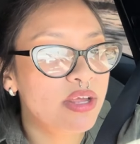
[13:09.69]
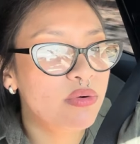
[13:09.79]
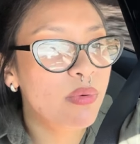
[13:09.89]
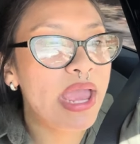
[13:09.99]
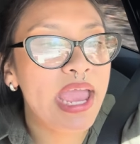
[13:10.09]
it
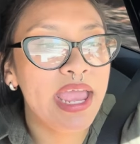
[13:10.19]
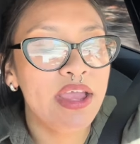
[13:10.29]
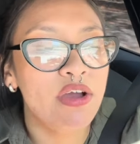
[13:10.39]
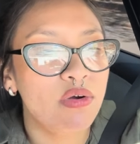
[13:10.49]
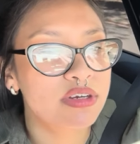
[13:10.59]

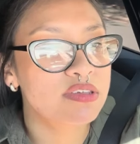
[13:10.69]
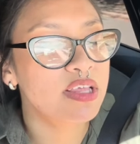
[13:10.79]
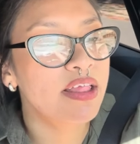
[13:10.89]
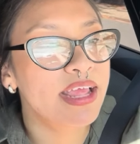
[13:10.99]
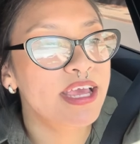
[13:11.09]
away or
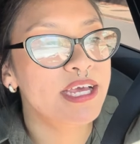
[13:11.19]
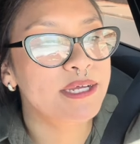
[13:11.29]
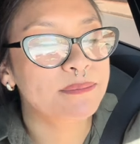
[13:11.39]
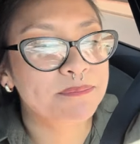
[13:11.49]
selling it,